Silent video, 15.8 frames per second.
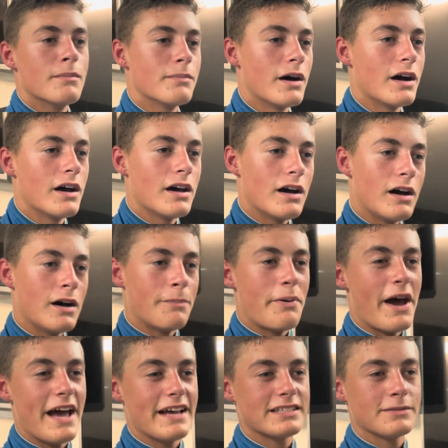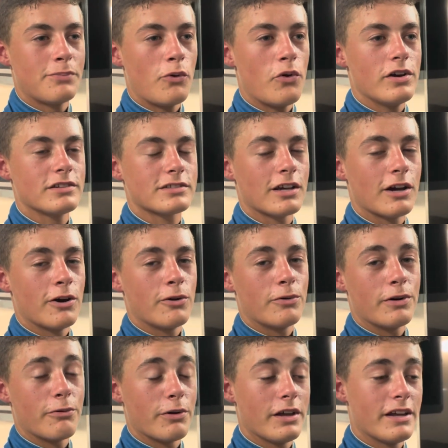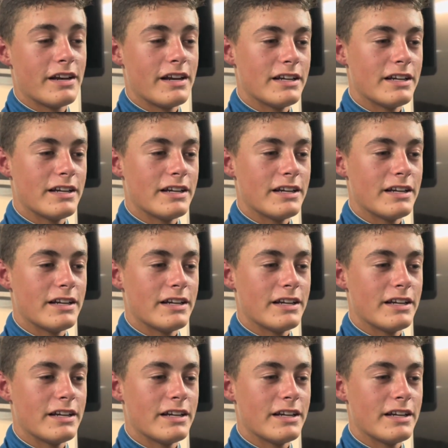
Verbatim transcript: But uh, passing points, so we really